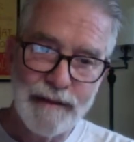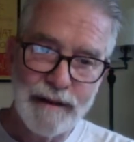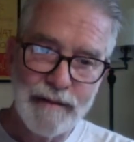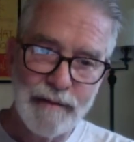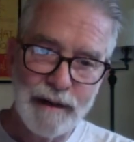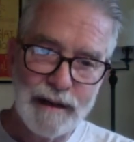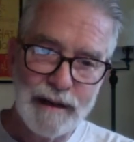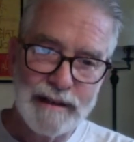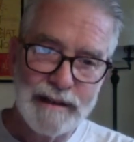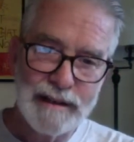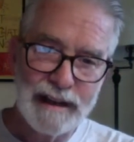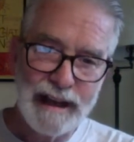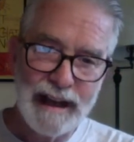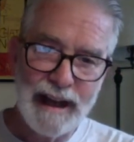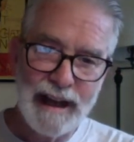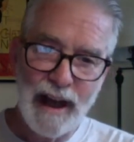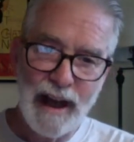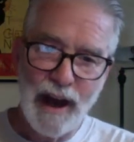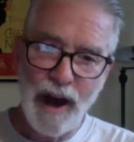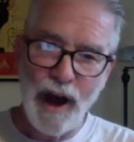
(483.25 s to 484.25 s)
was the
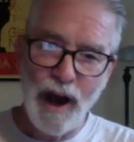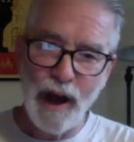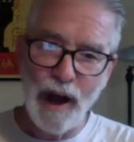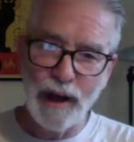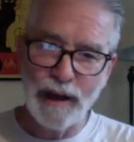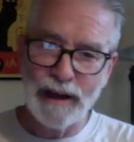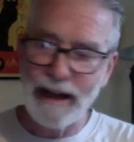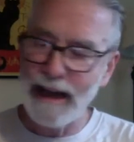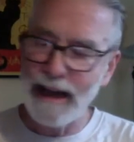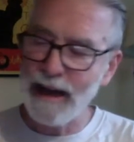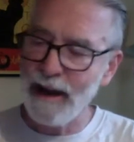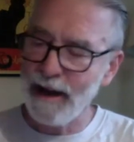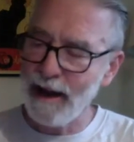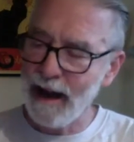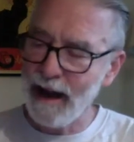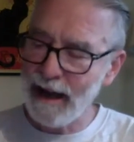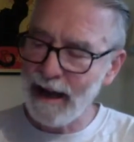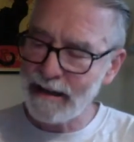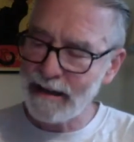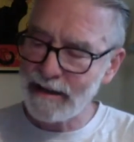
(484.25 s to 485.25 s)
Holiday on
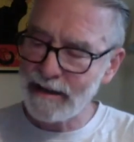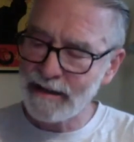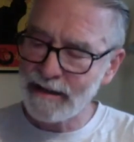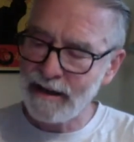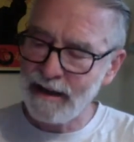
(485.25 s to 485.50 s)
Ice